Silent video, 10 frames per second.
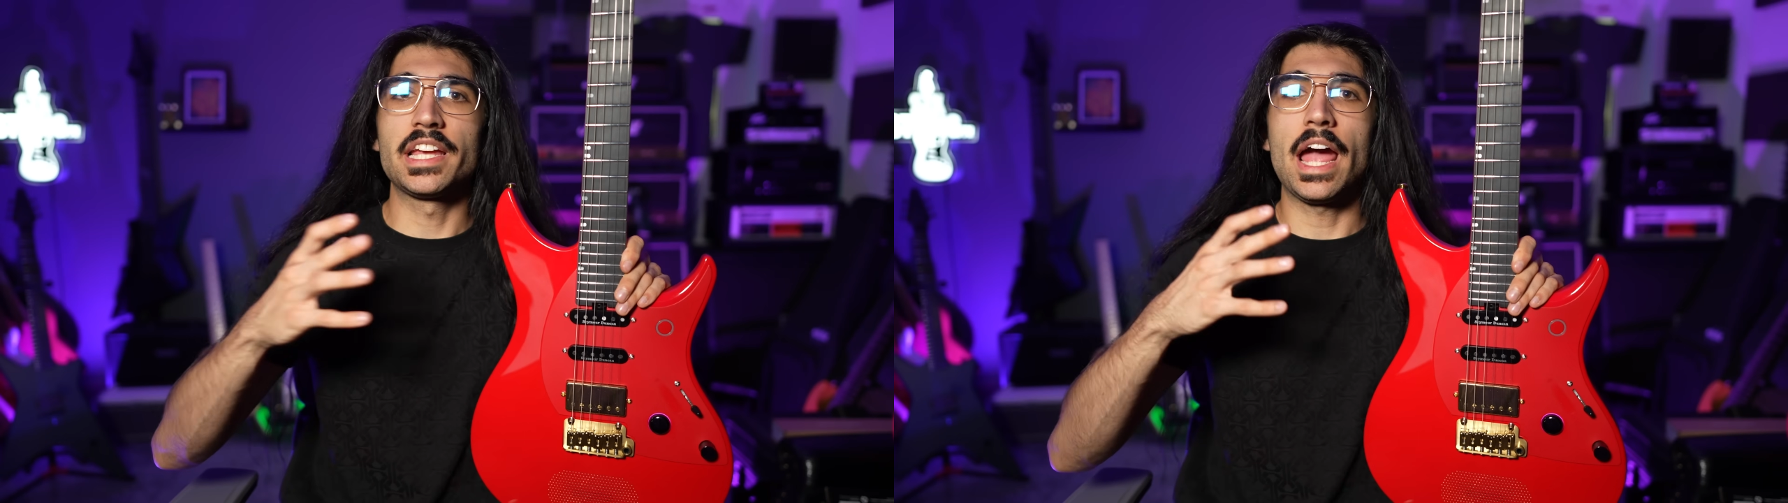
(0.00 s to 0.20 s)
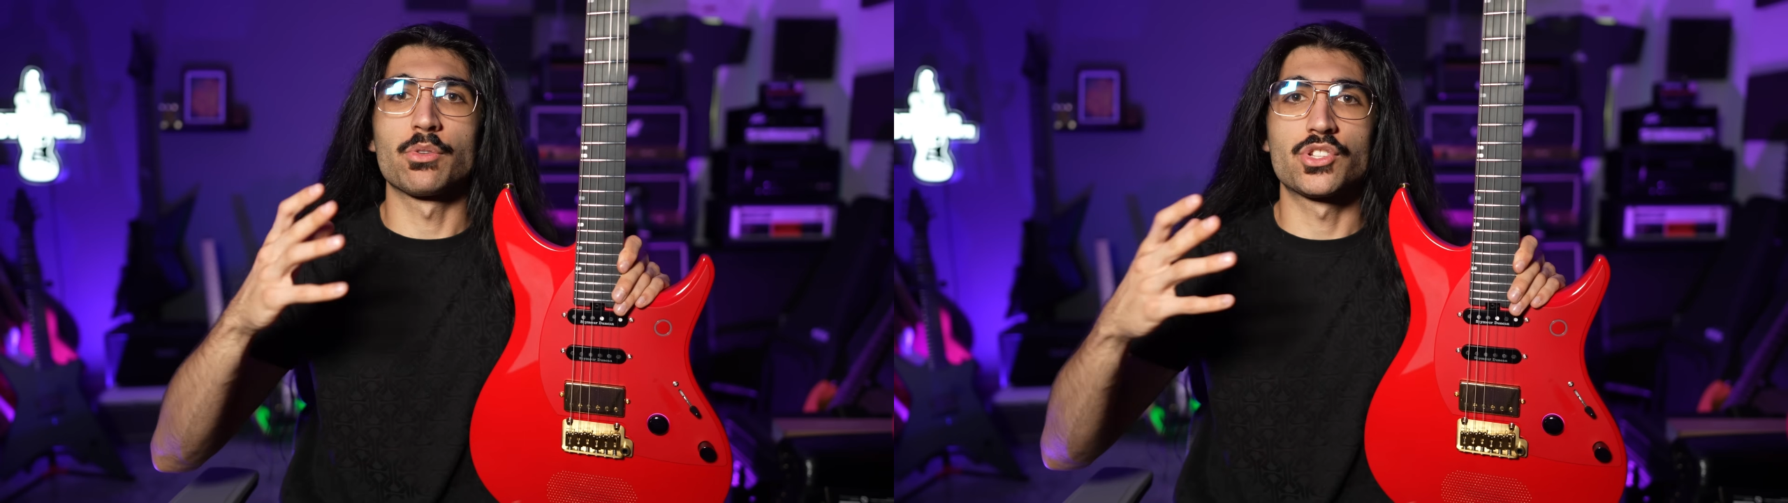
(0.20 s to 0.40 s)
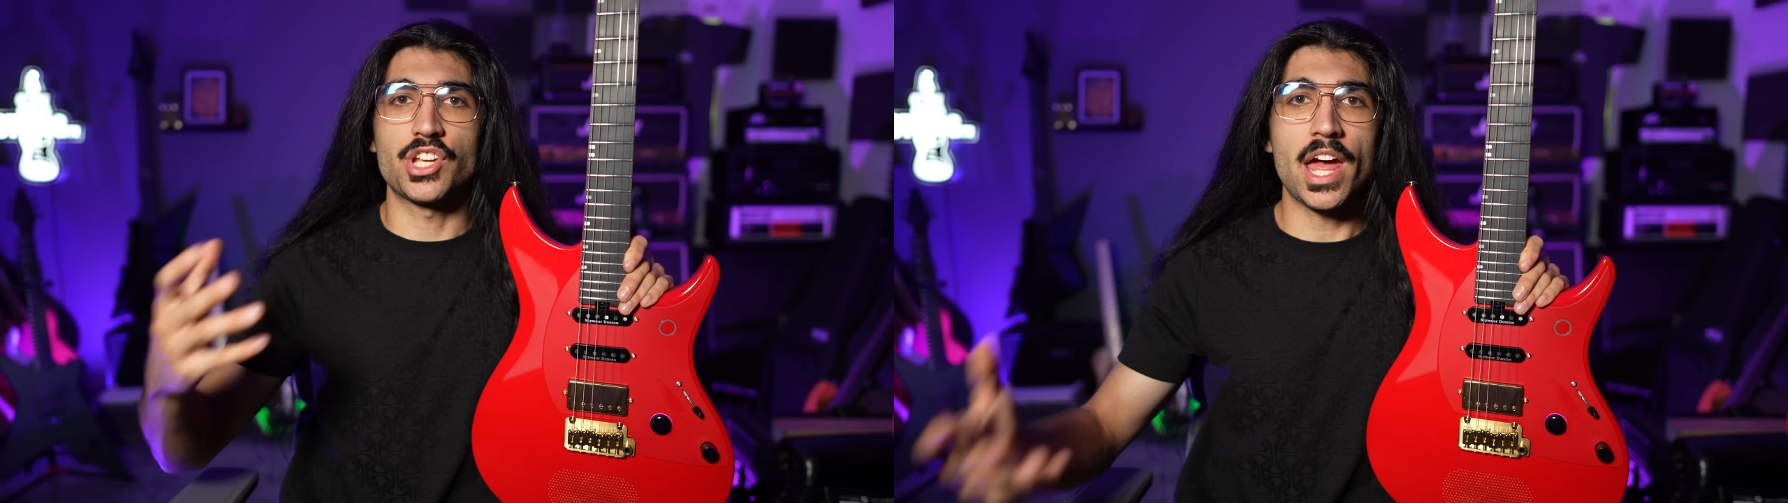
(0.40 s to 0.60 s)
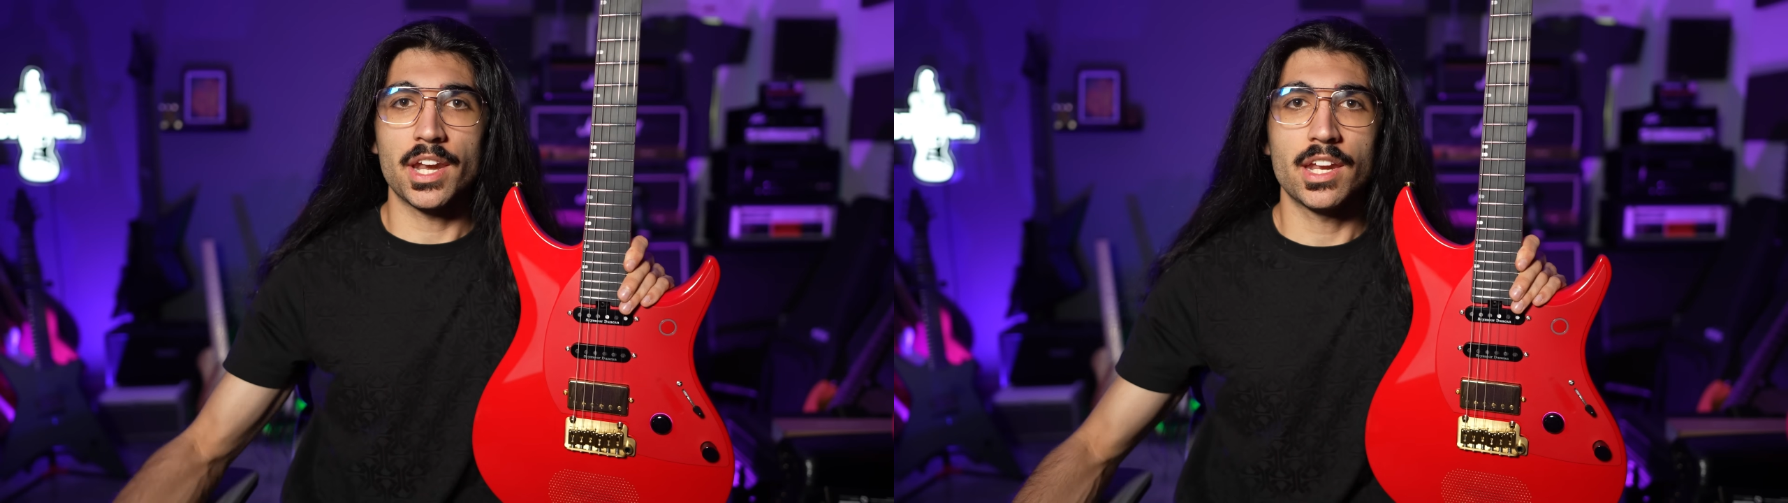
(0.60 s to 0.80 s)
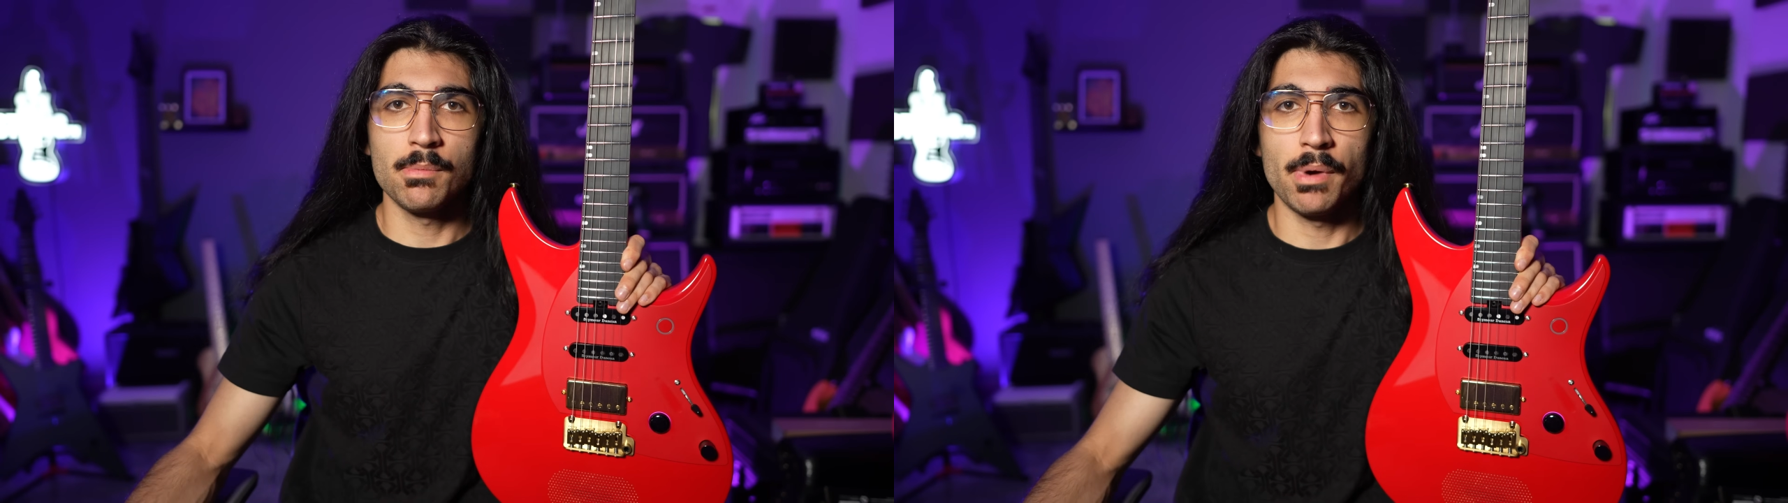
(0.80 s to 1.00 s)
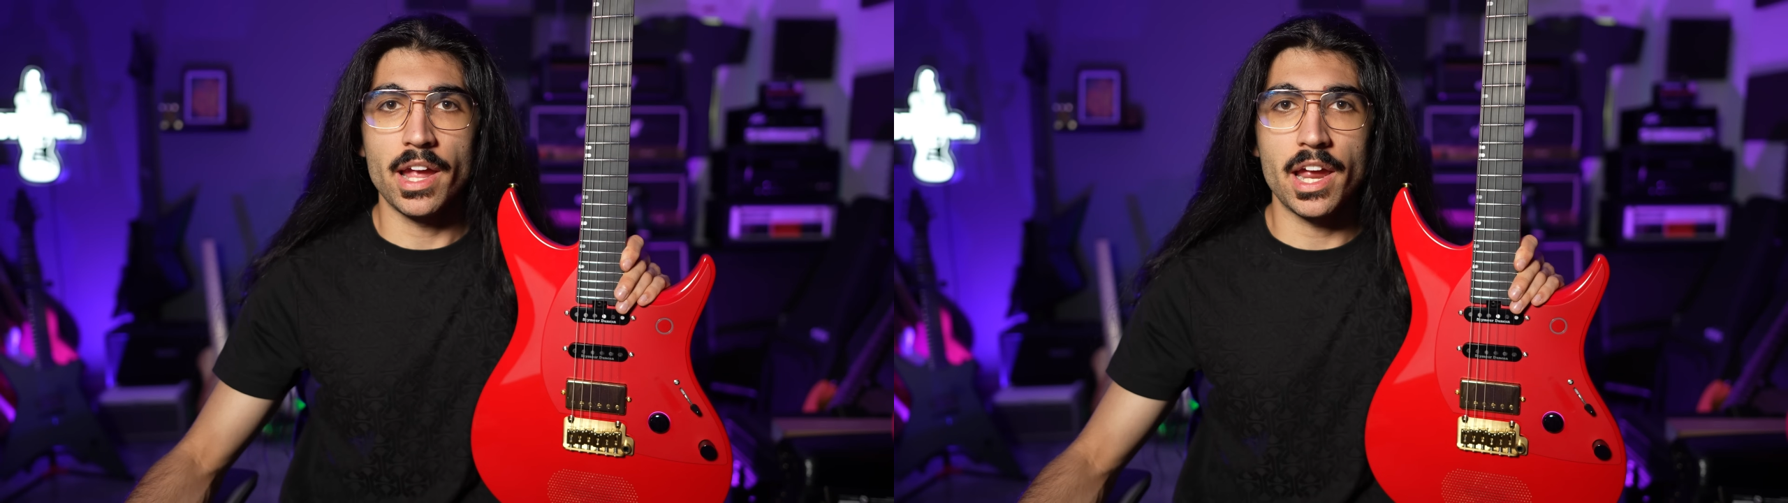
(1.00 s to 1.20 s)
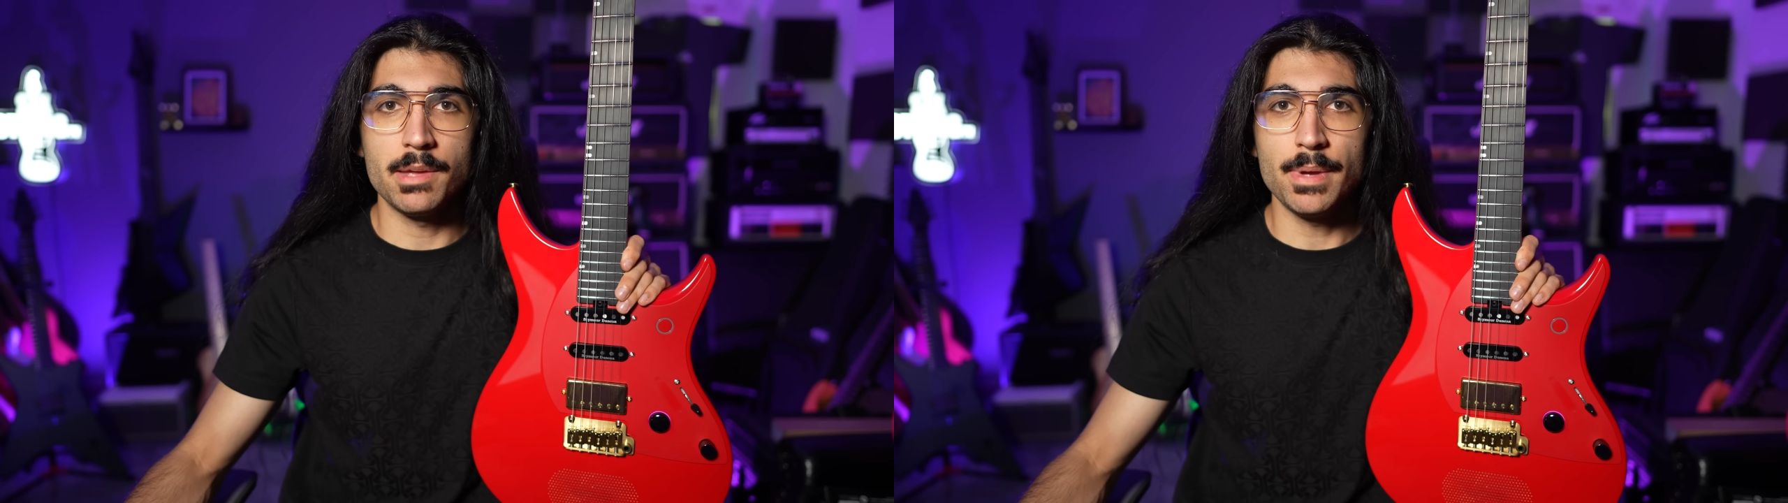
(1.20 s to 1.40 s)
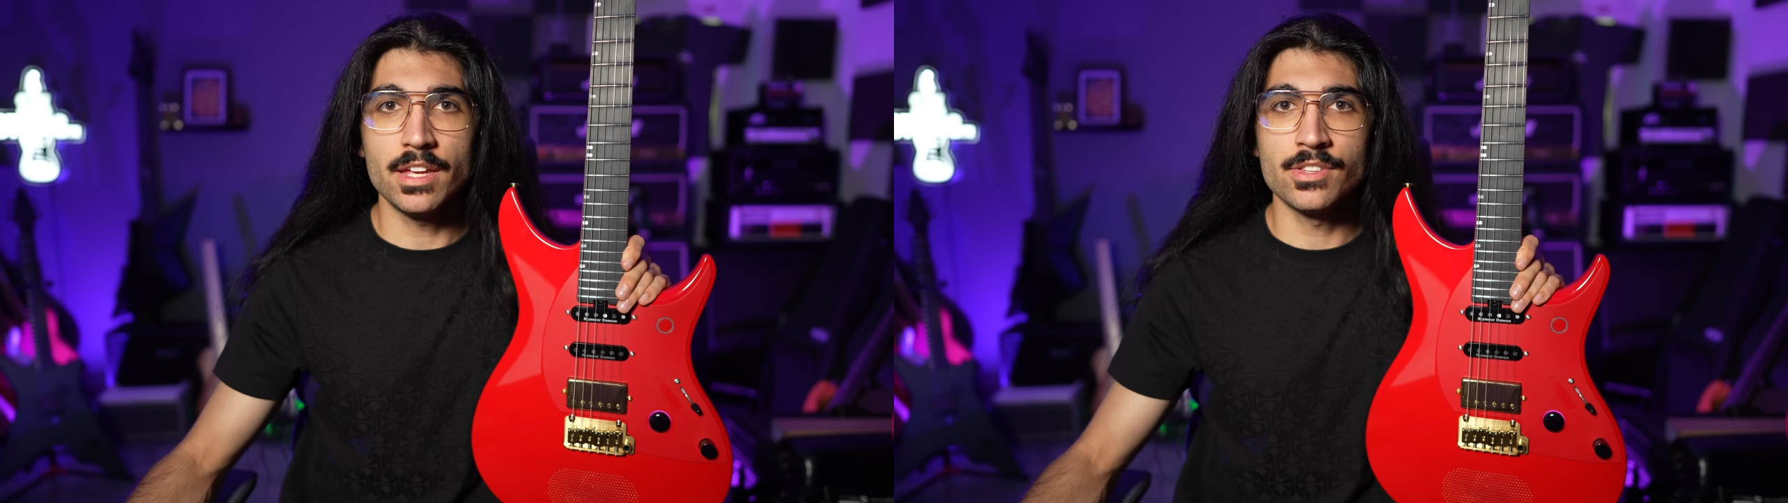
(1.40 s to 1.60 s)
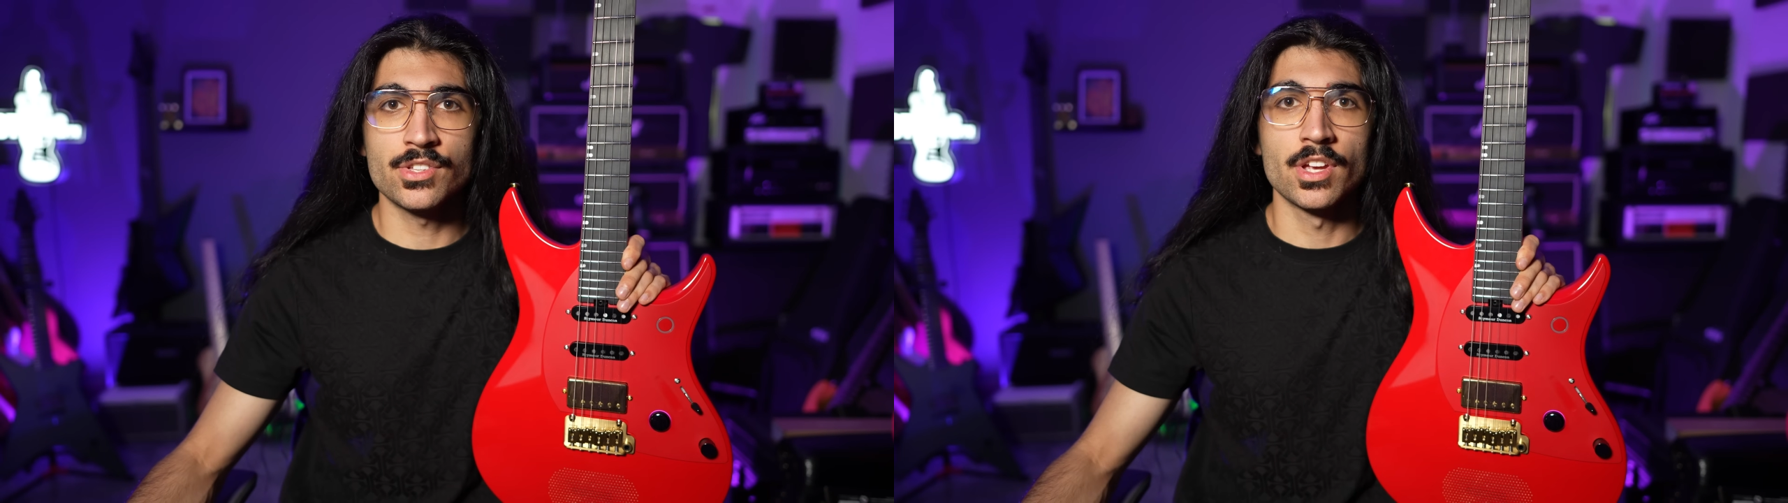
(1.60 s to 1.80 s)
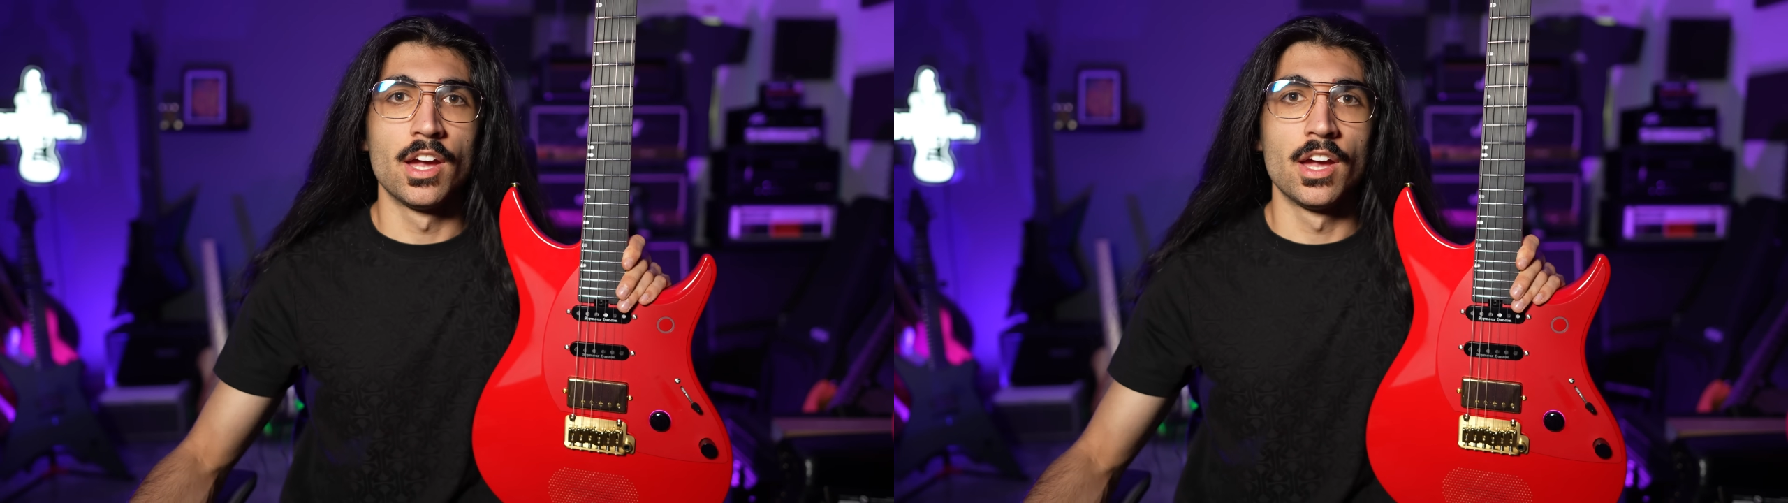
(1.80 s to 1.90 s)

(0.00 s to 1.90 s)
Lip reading: outstanding by any means,